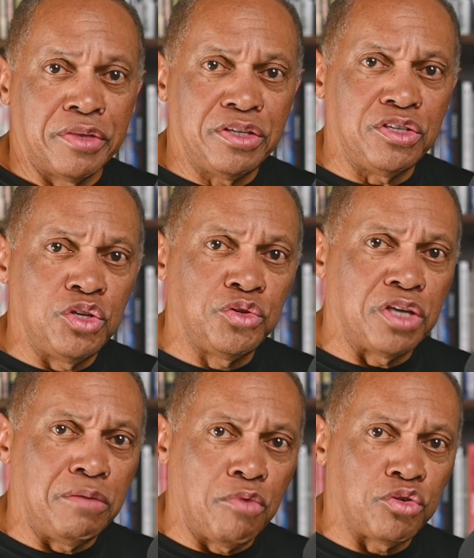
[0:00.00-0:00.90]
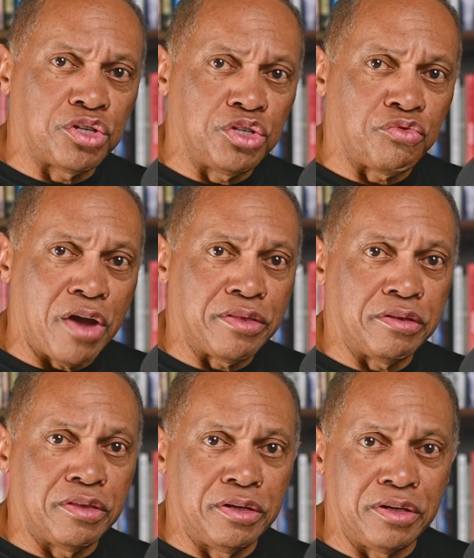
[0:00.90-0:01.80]
This is using emotions rather
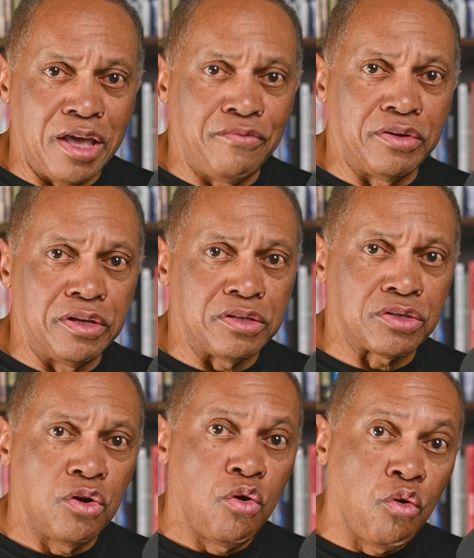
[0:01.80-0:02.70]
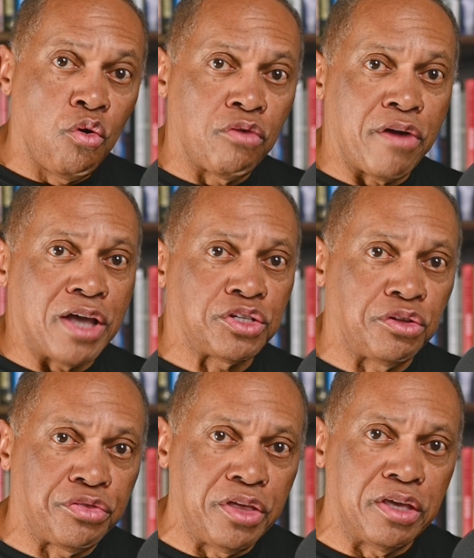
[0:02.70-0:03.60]
than evidence or
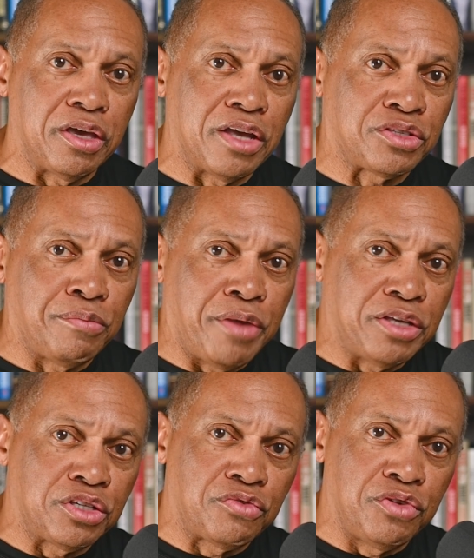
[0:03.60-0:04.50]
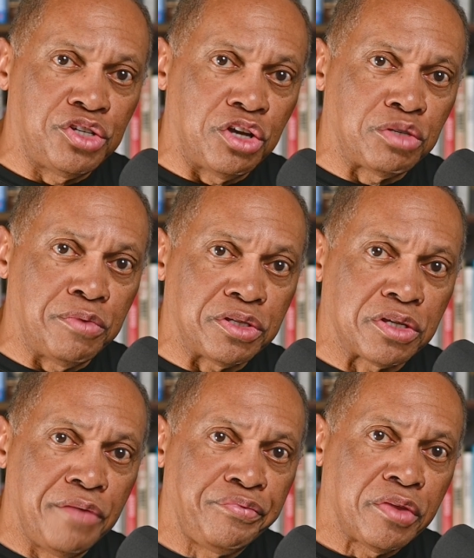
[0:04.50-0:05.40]
rational thinking as the basis for judgments.